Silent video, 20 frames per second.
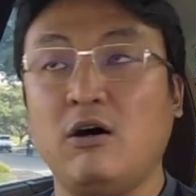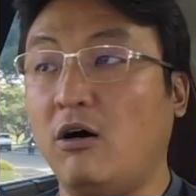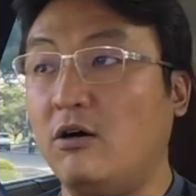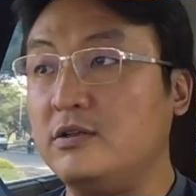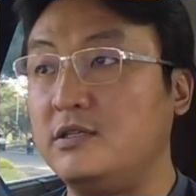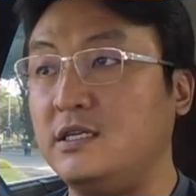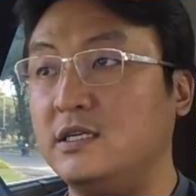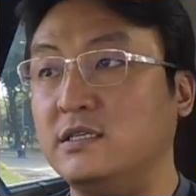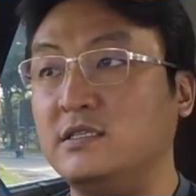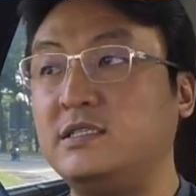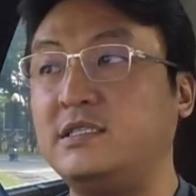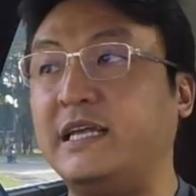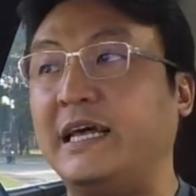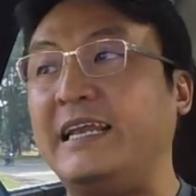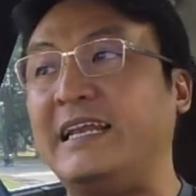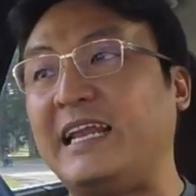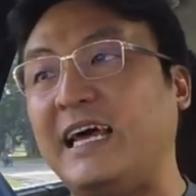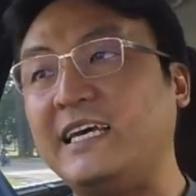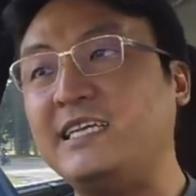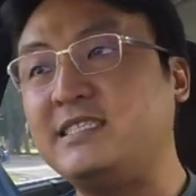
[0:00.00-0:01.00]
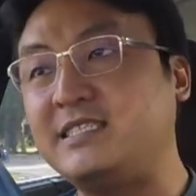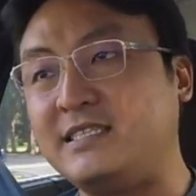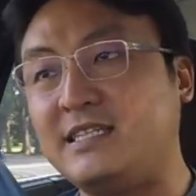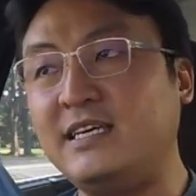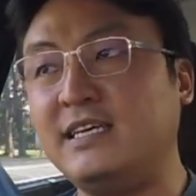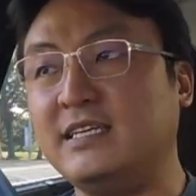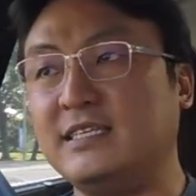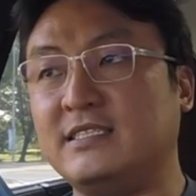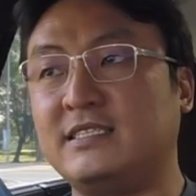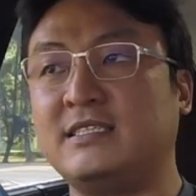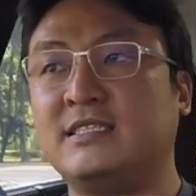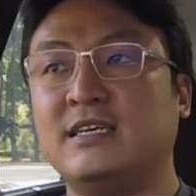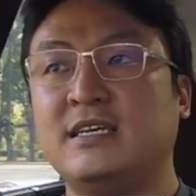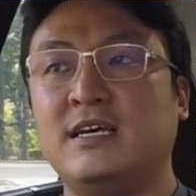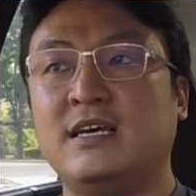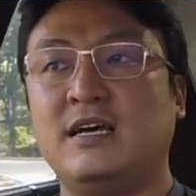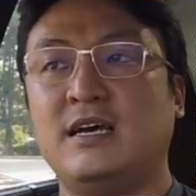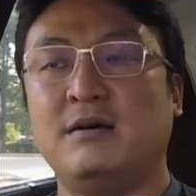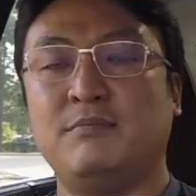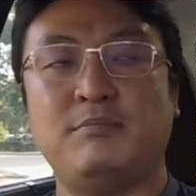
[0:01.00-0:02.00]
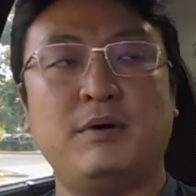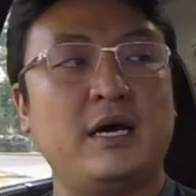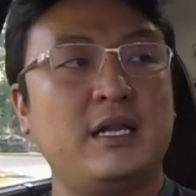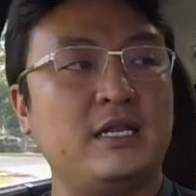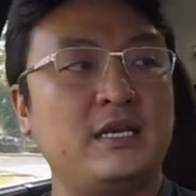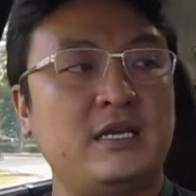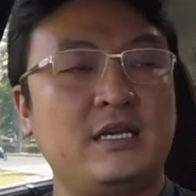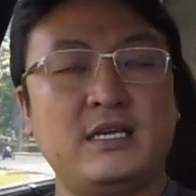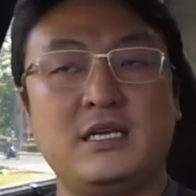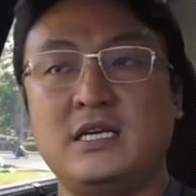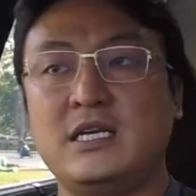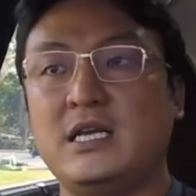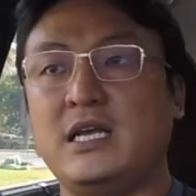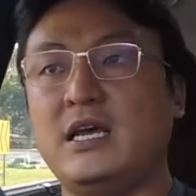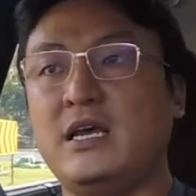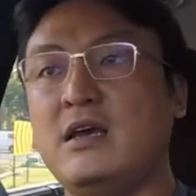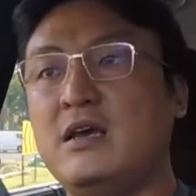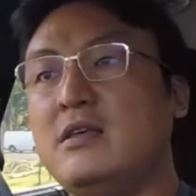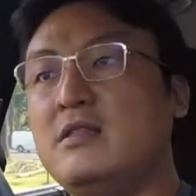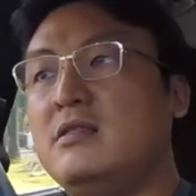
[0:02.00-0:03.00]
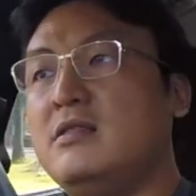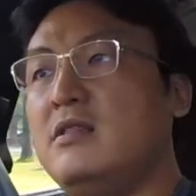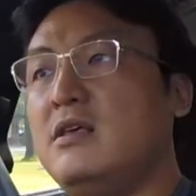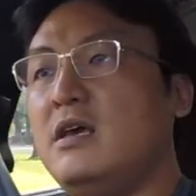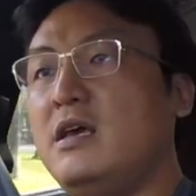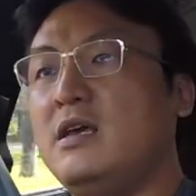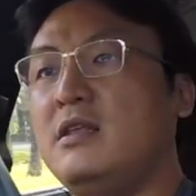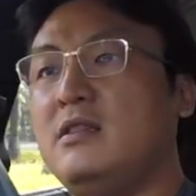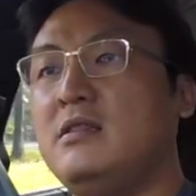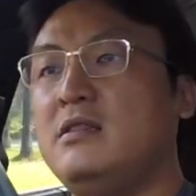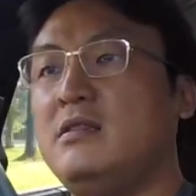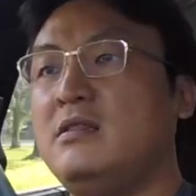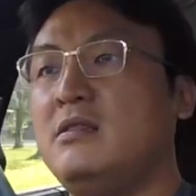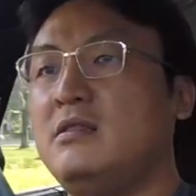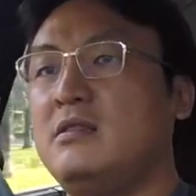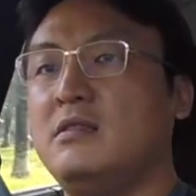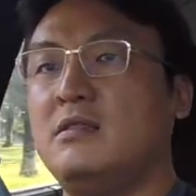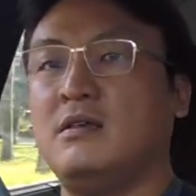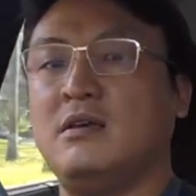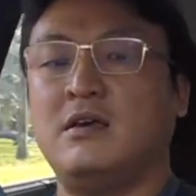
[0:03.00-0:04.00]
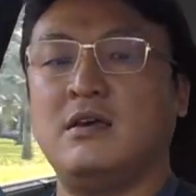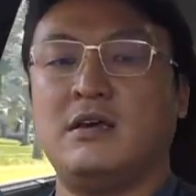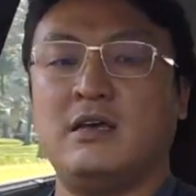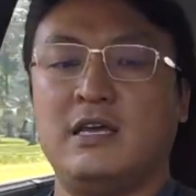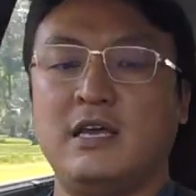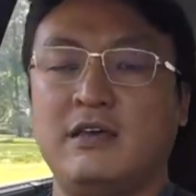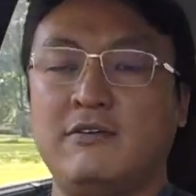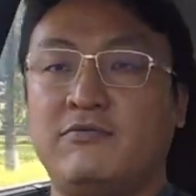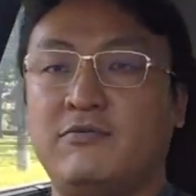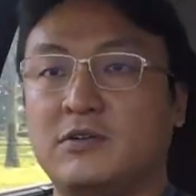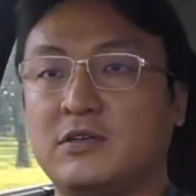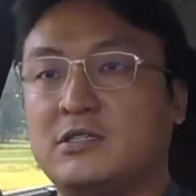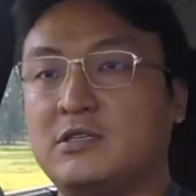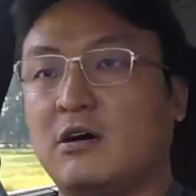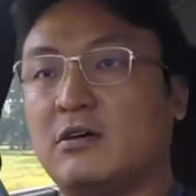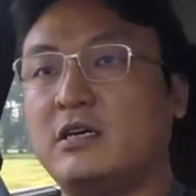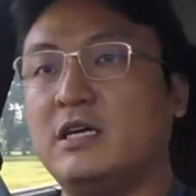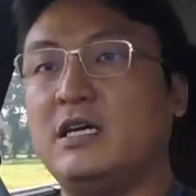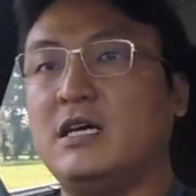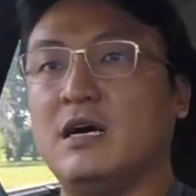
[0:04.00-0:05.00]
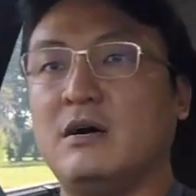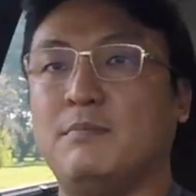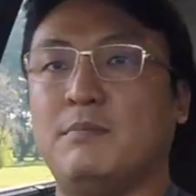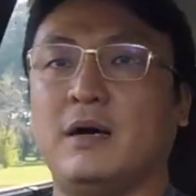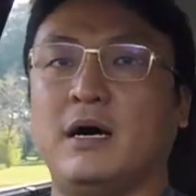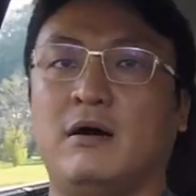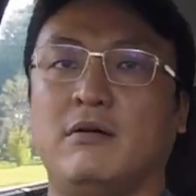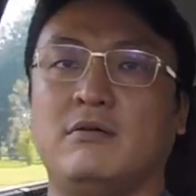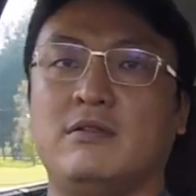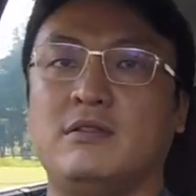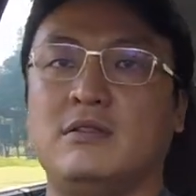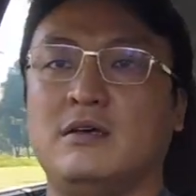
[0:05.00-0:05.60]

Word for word: audience that likes these. But in in if we're talking about